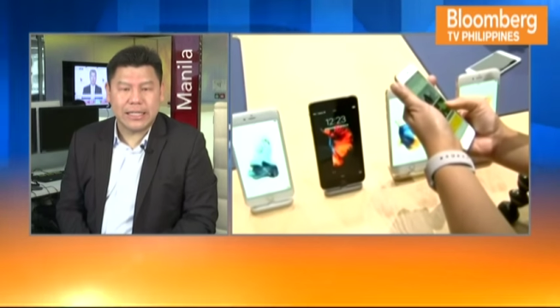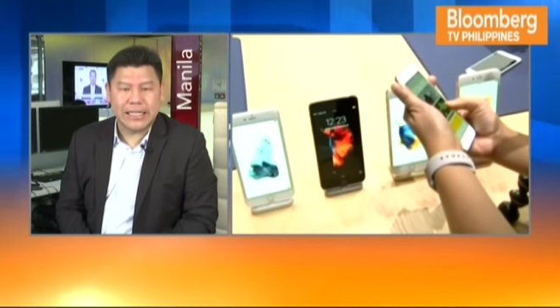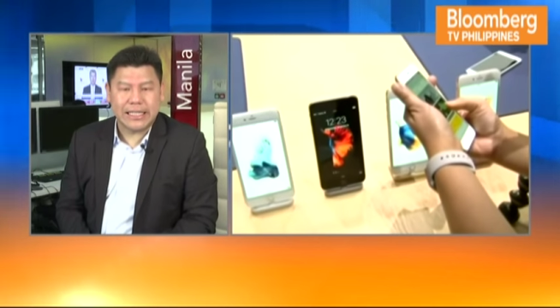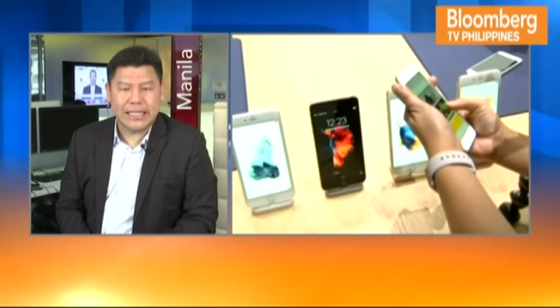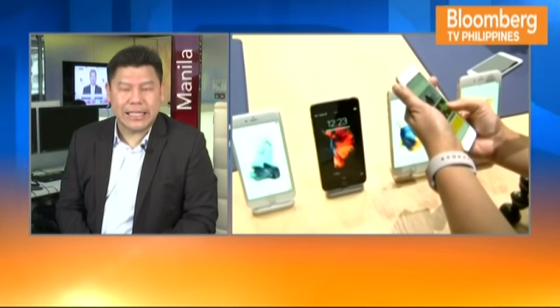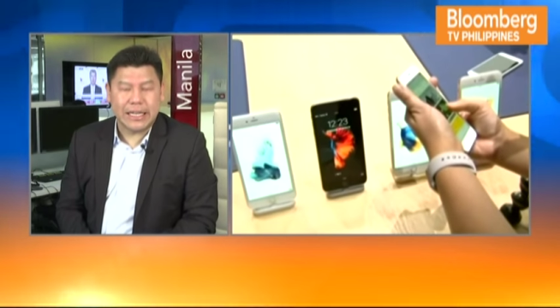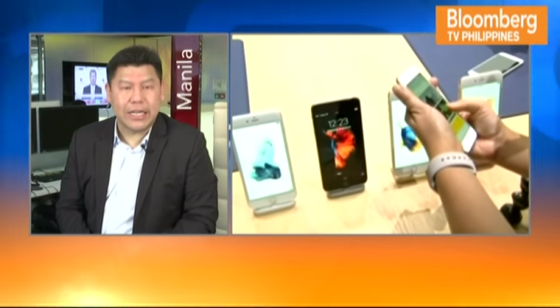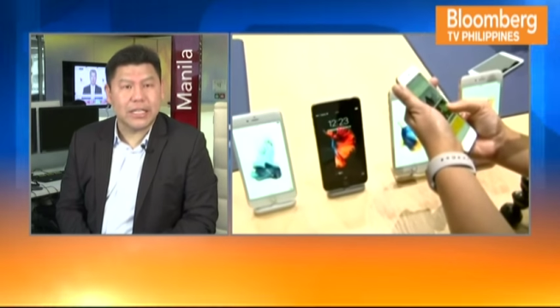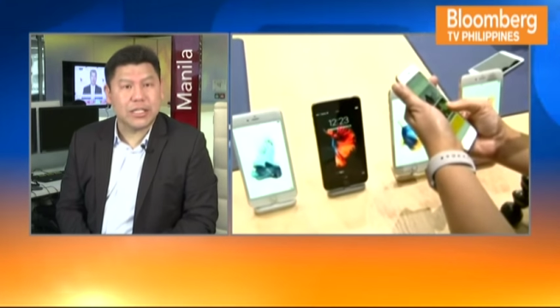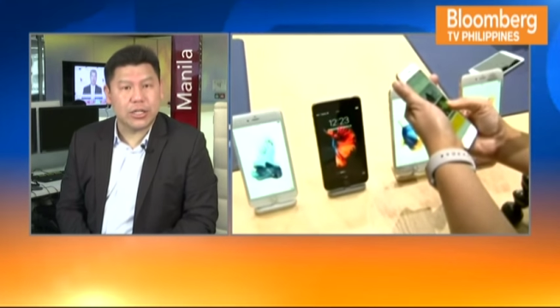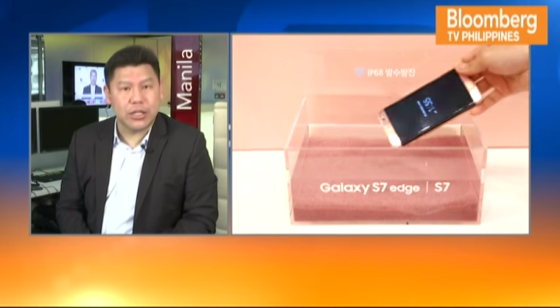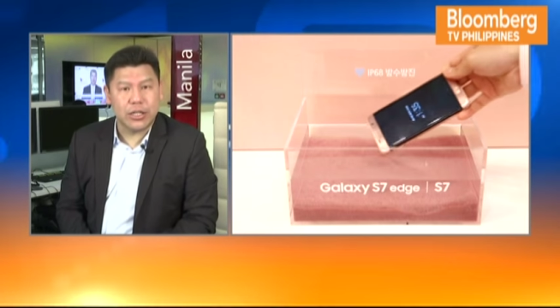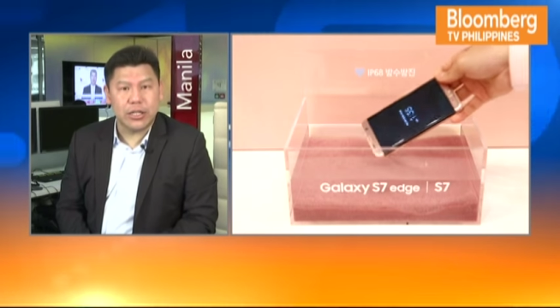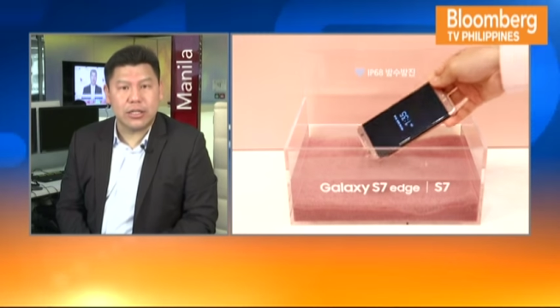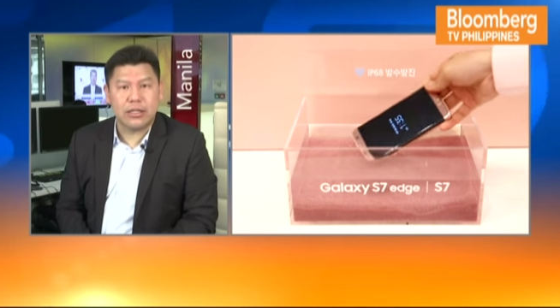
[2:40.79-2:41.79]
is a
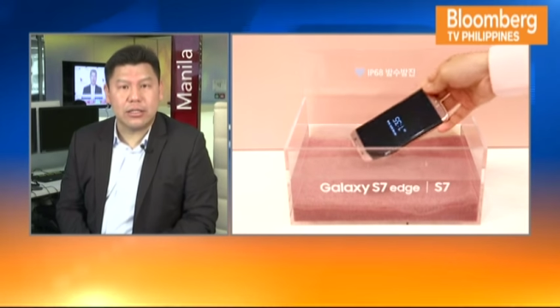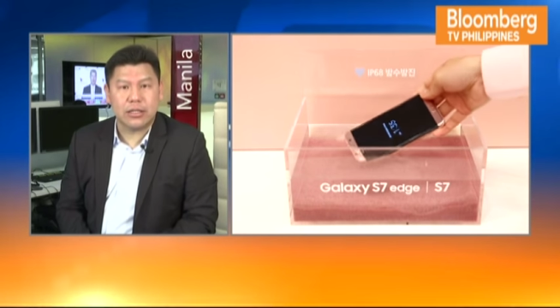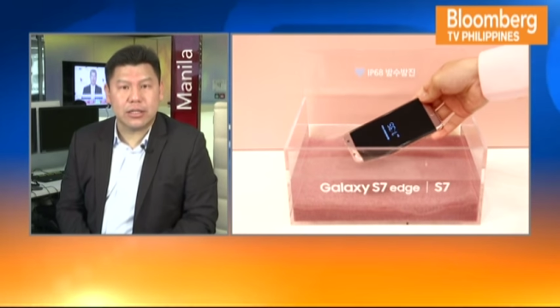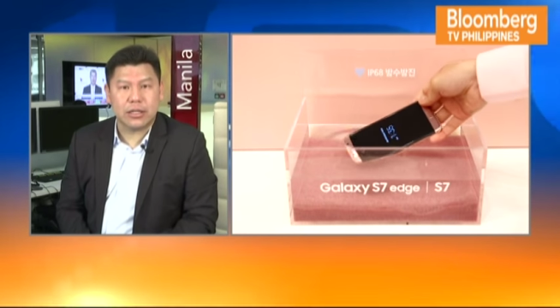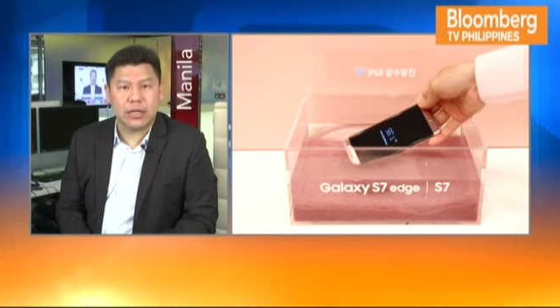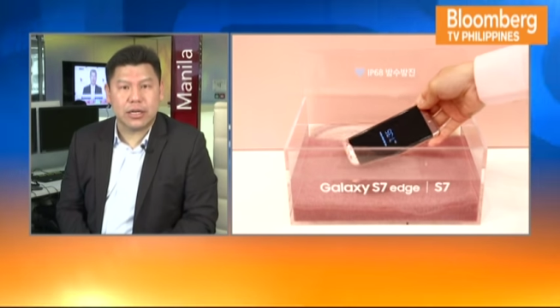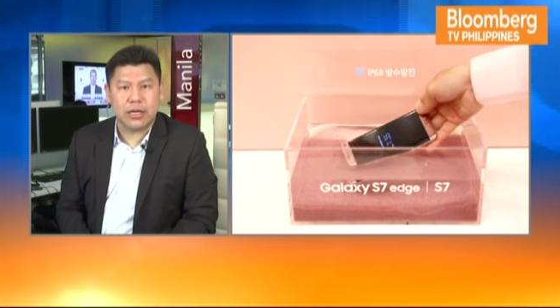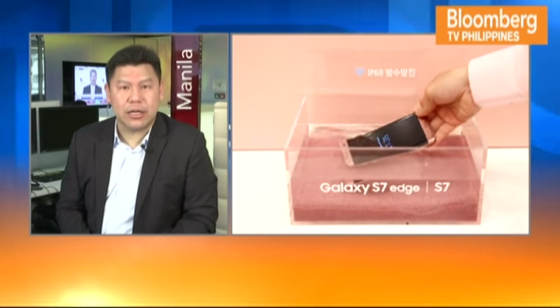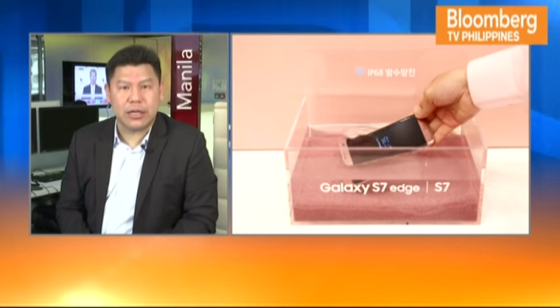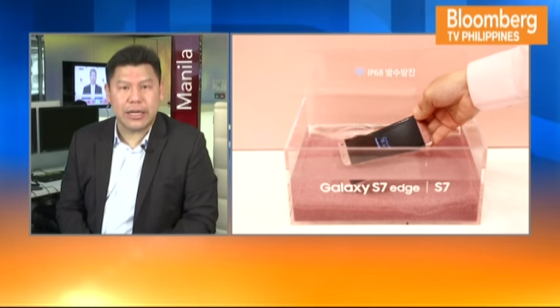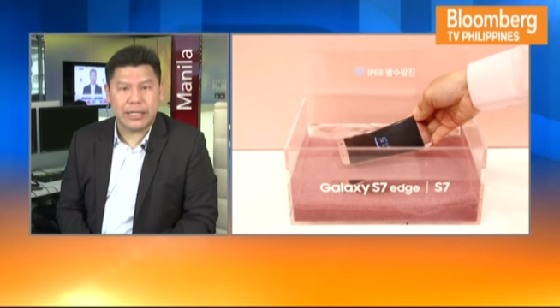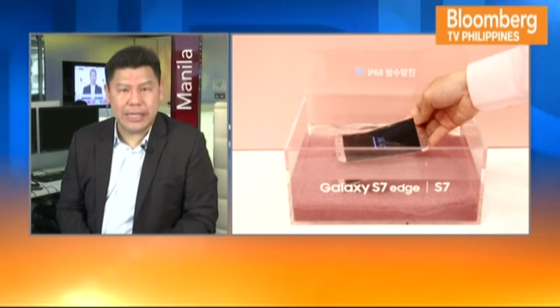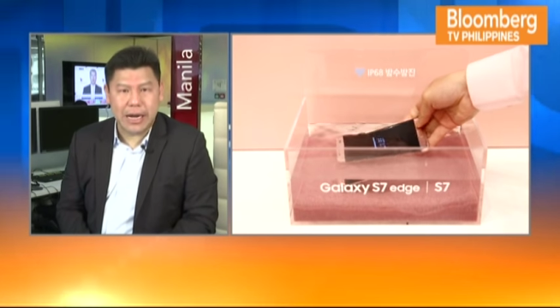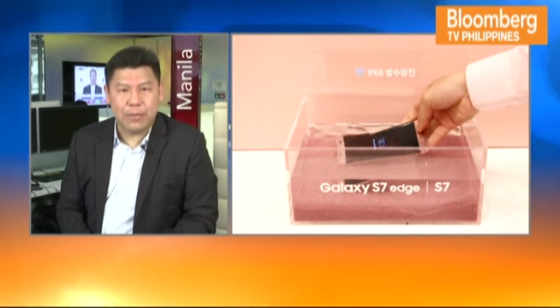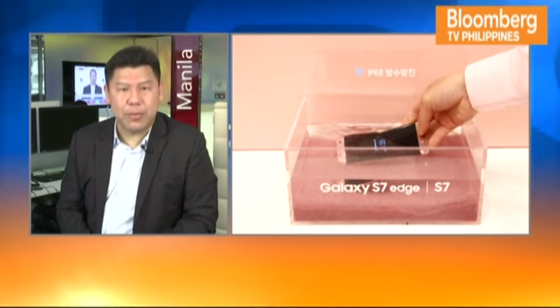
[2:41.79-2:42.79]
good
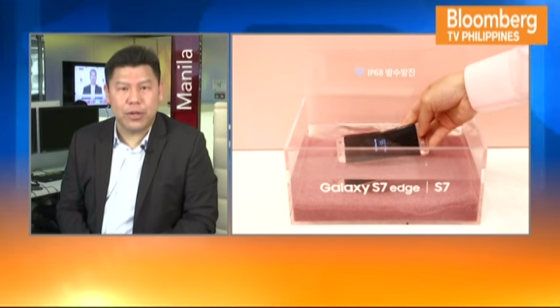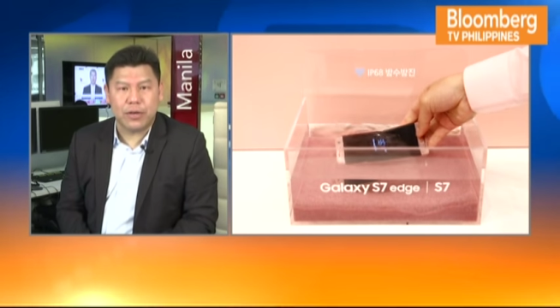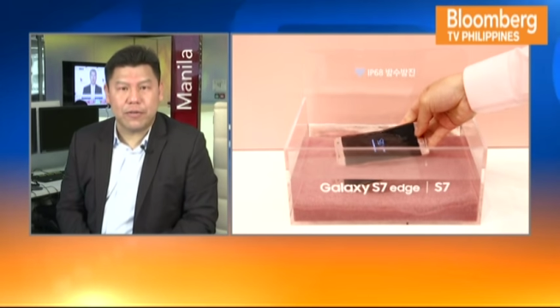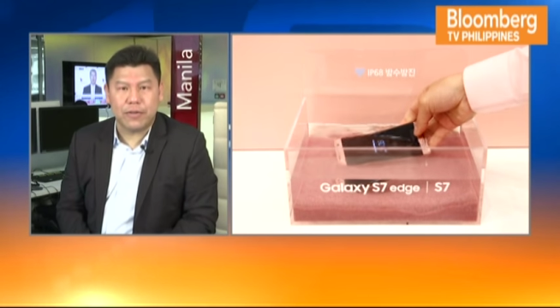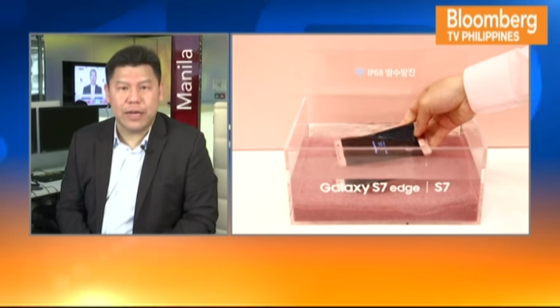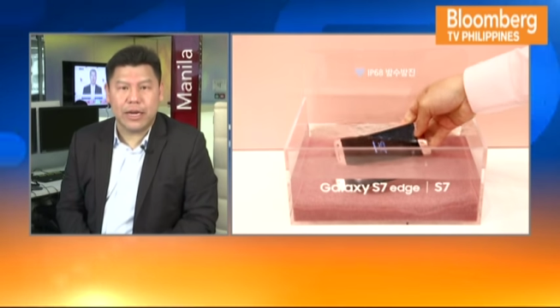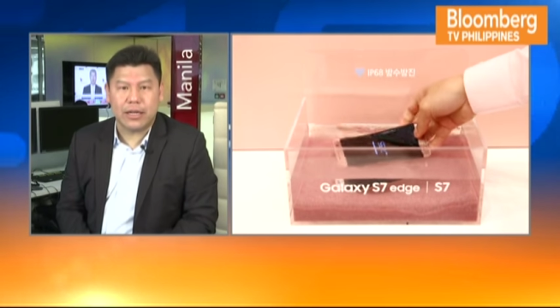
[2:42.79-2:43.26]
example of that,